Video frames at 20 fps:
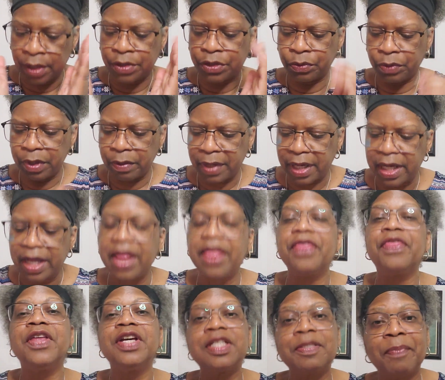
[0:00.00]
so anyway,
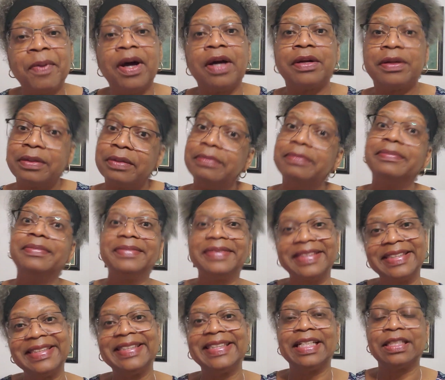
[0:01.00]
this bottle,
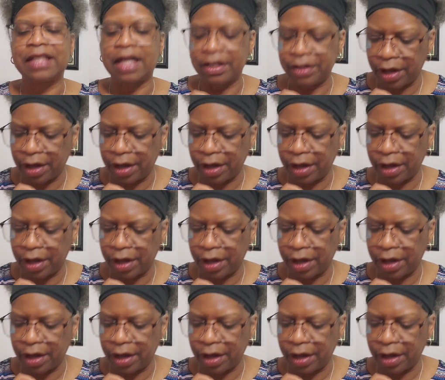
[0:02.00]
as I